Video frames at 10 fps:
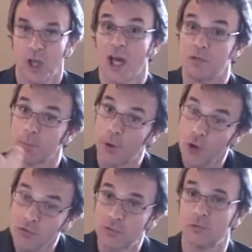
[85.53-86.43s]
as
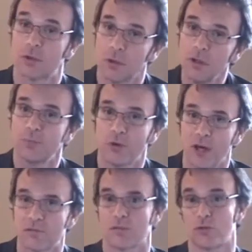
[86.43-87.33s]
opposed to the current
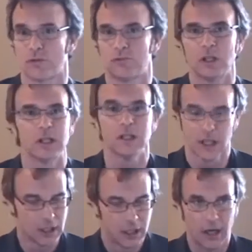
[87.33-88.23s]
process, which is really
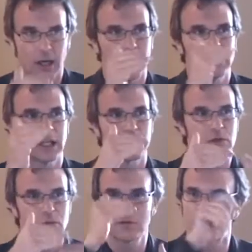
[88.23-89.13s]
like a
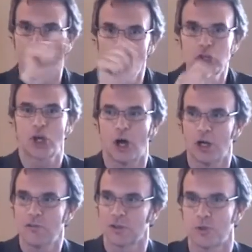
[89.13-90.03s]
series of punch
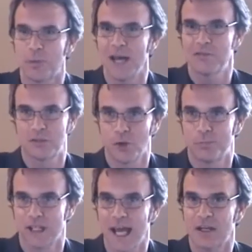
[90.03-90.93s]
cards that you pass to your
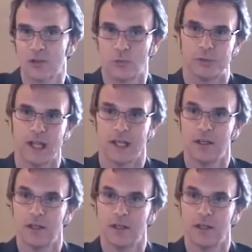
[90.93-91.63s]
piano to play,